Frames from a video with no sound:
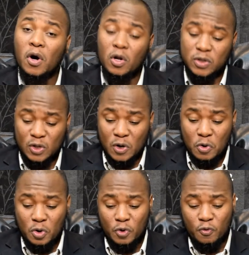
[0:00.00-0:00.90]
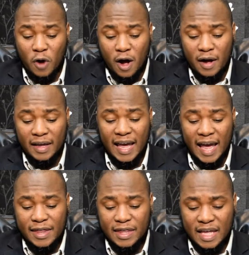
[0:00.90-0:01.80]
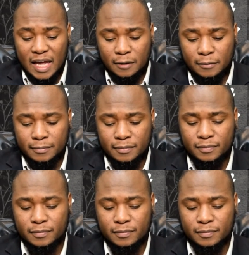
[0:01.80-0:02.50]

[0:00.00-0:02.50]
Also, the wrong and the